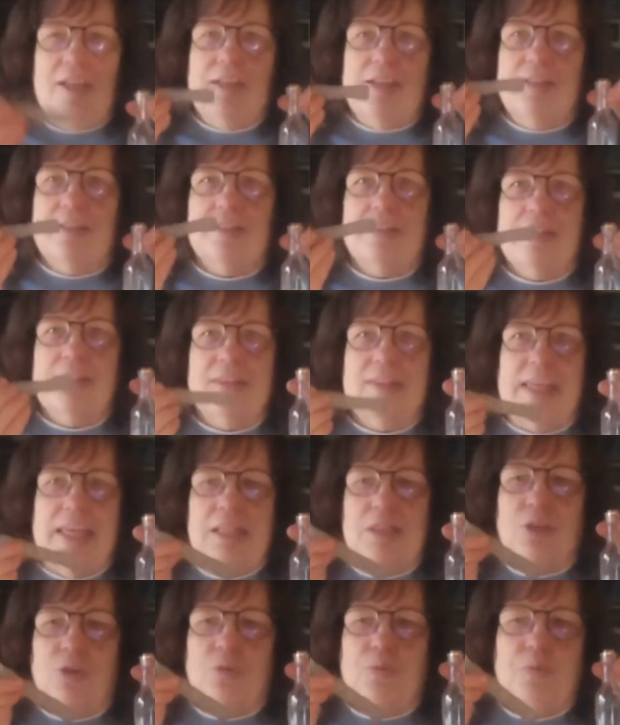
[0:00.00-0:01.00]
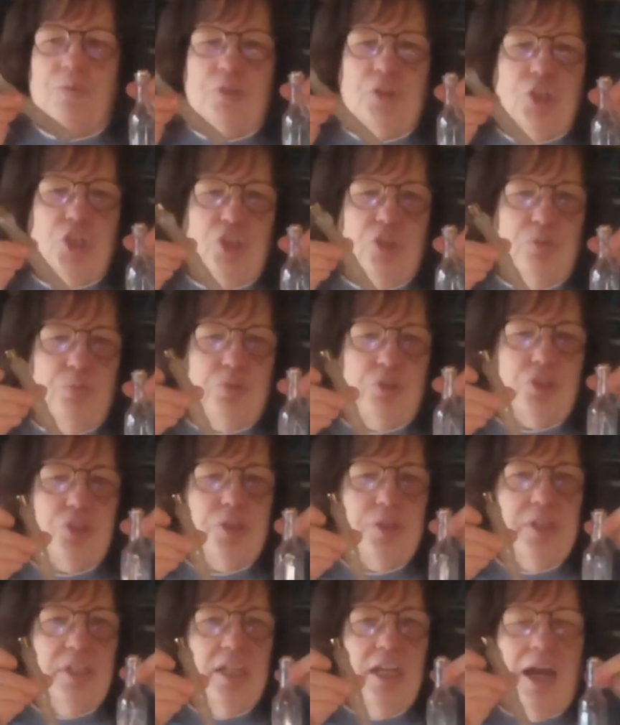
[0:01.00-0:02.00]
of think they're cute.
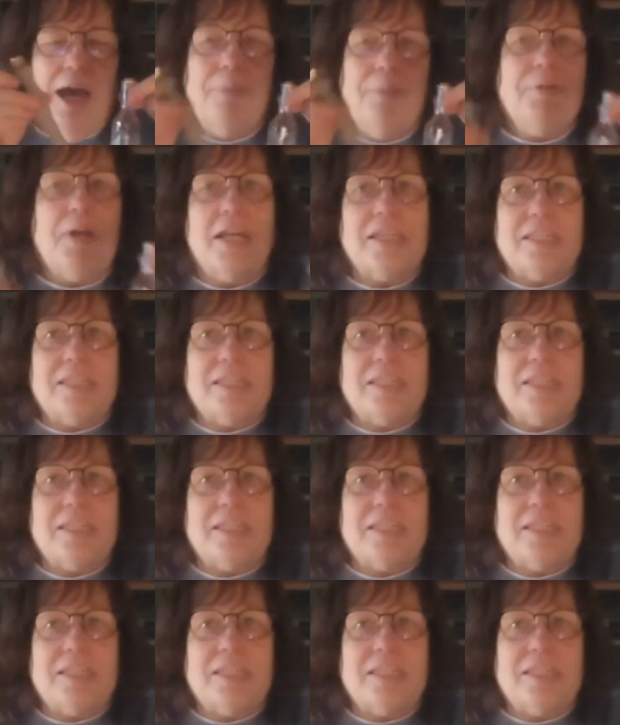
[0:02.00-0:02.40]
I'm not